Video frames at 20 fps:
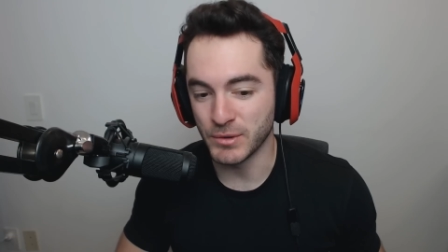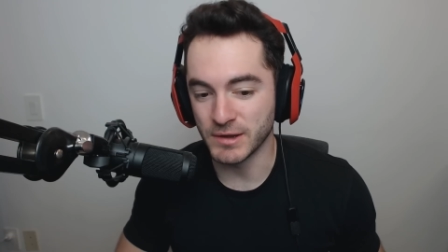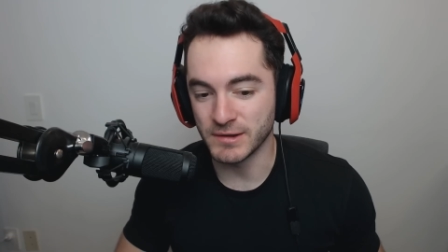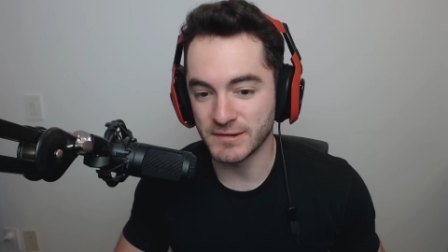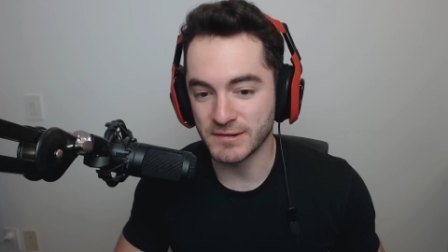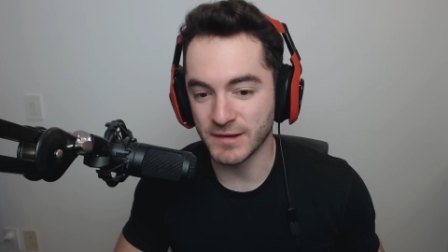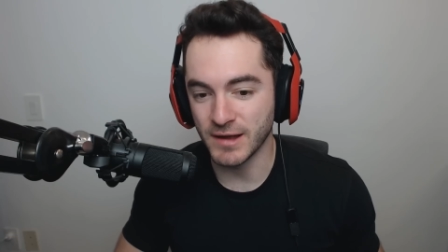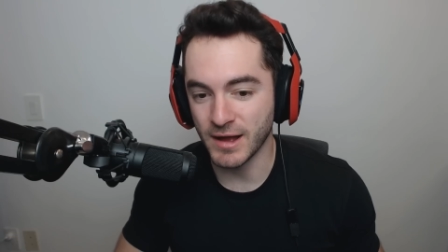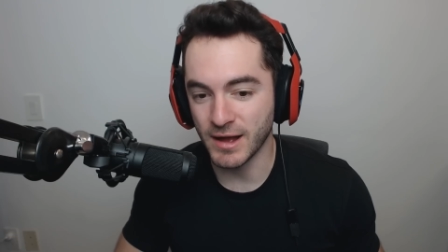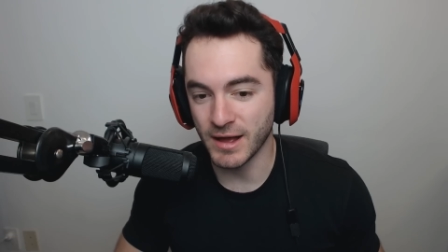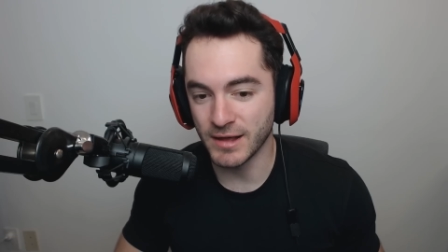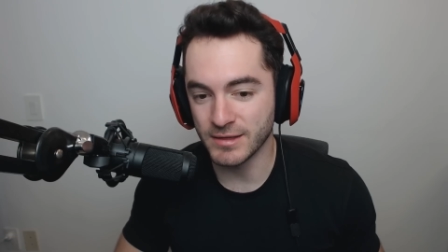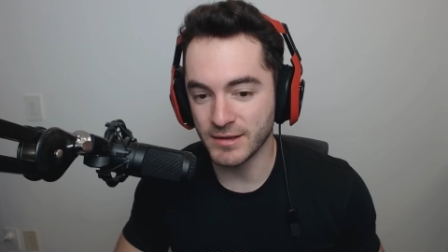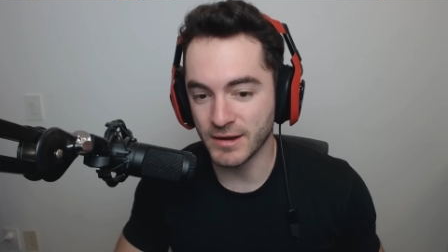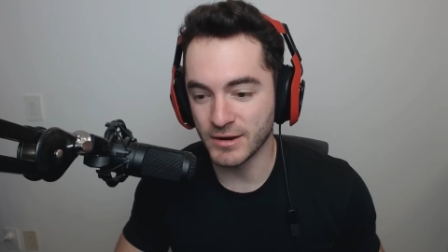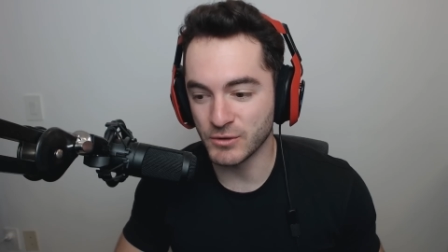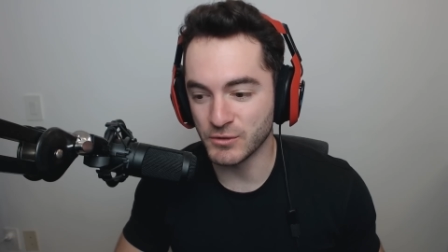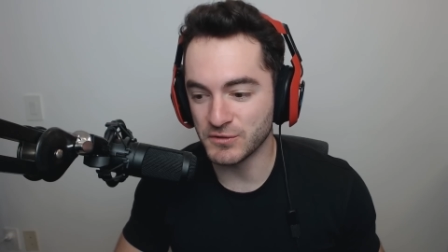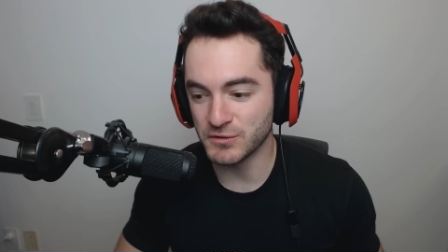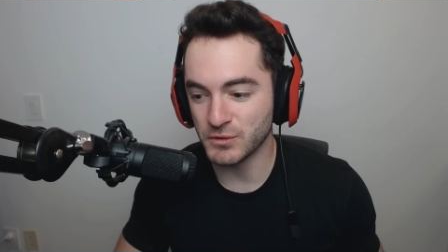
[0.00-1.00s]
But uh, I
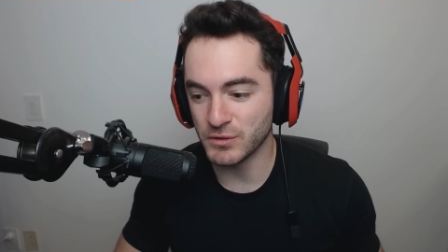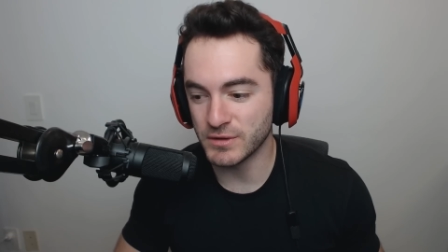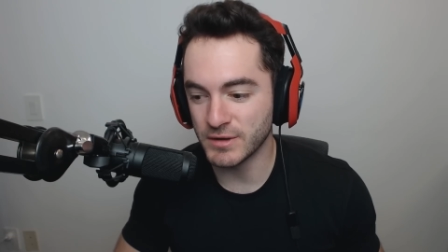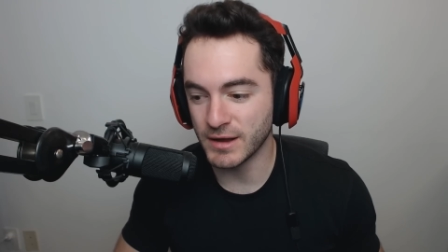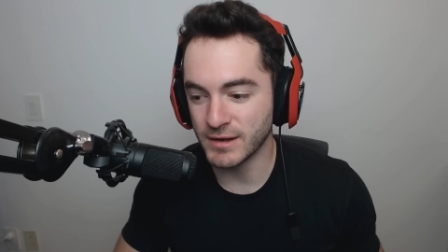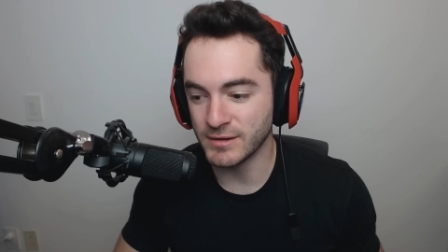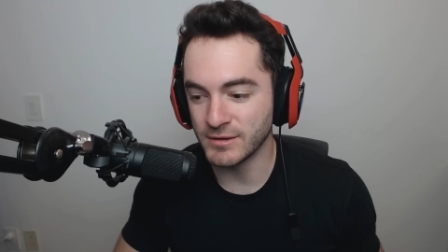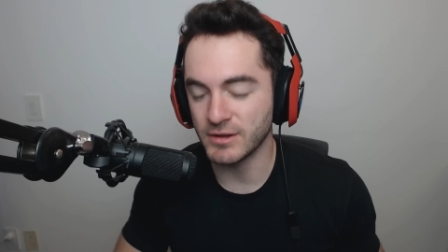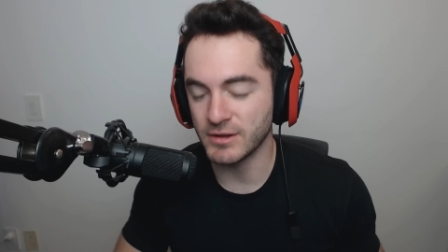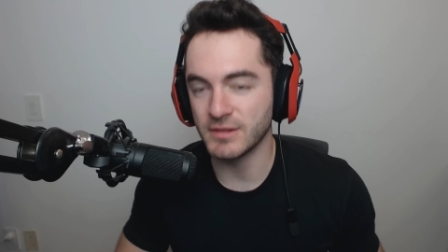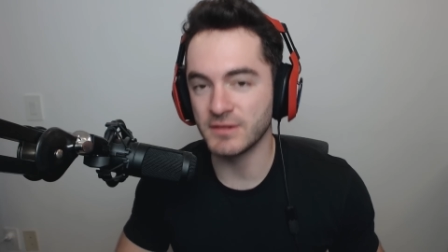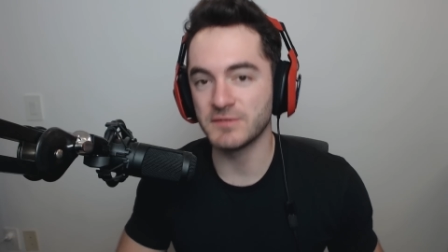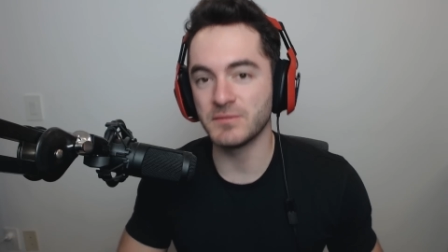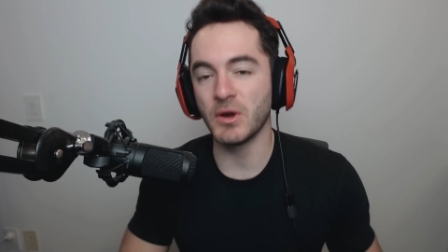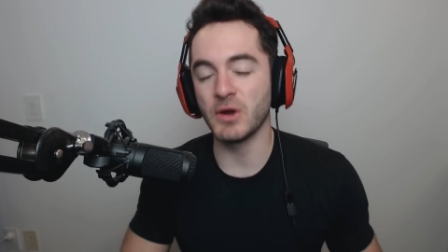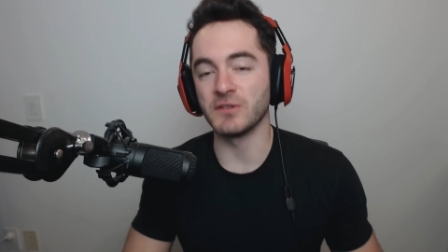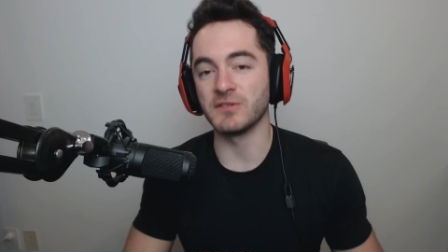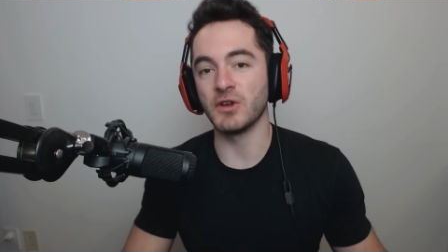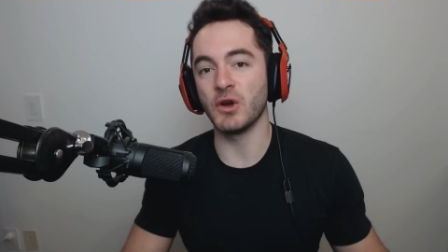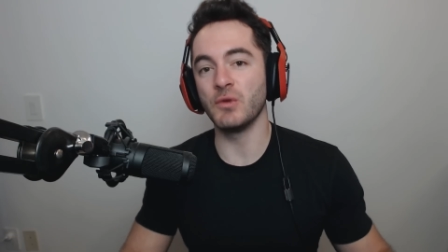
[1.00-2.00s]
thought it was worth taking a look at this
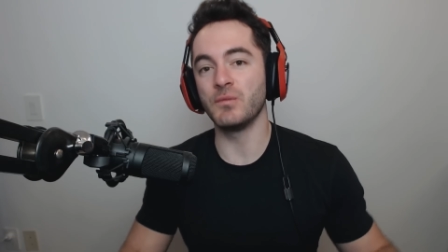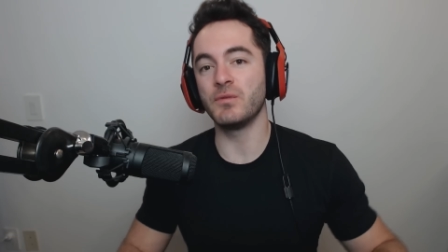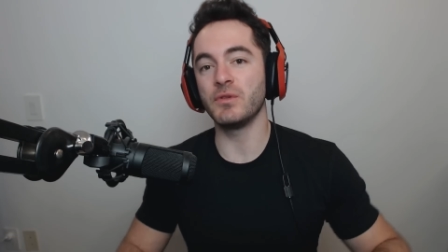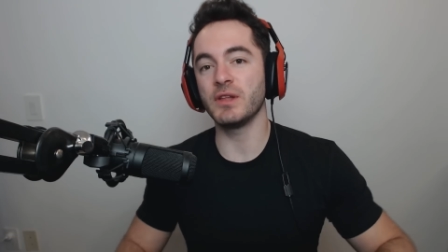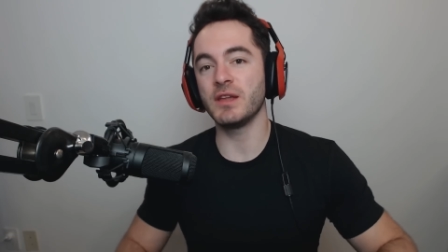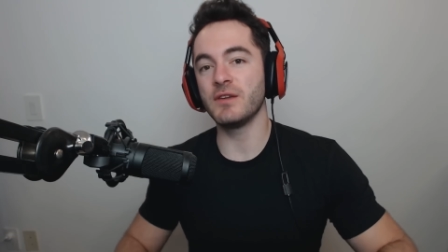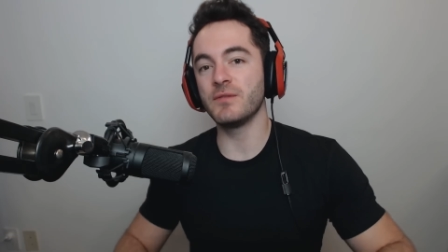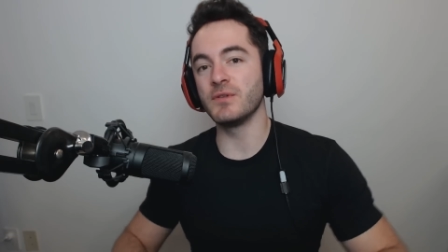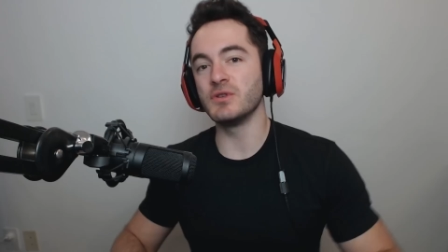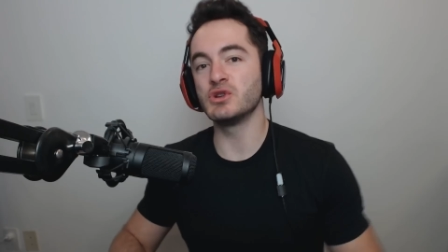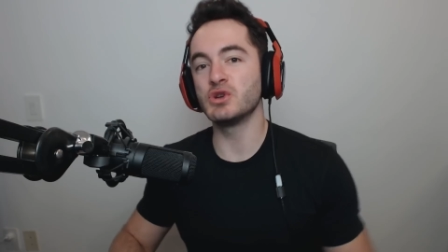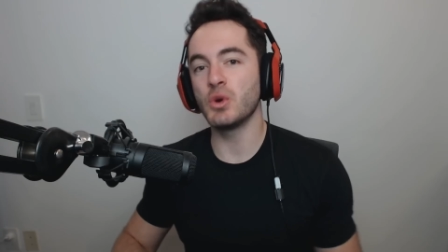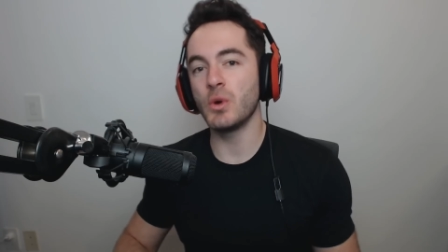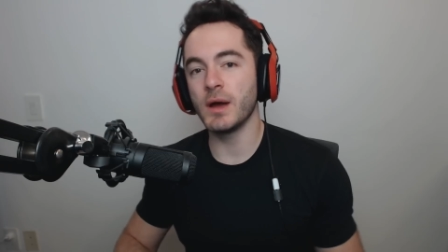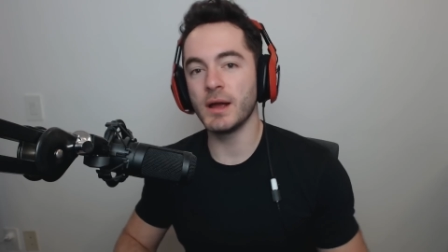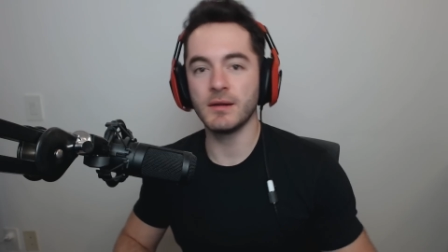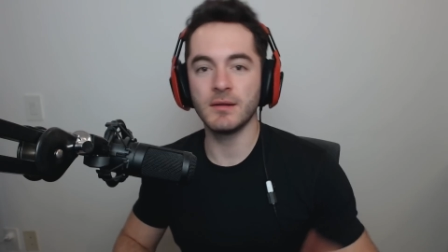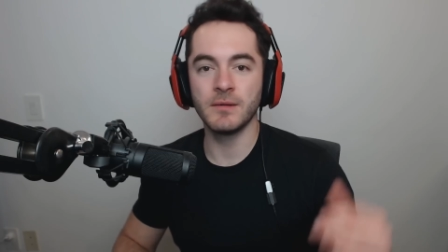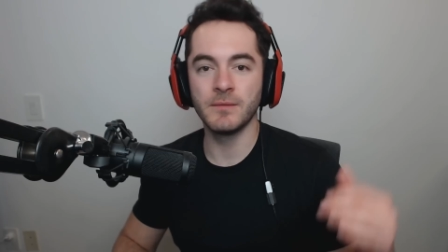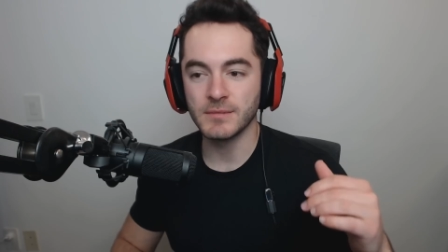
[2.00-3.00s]
post. Hopefully you've
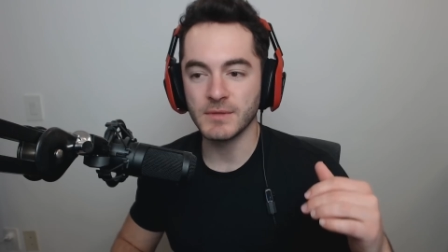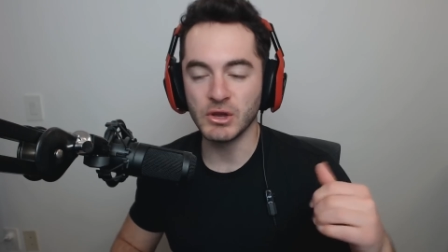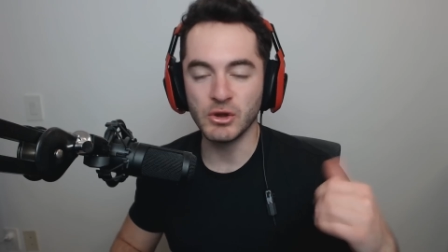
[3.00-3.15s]
enjoyed.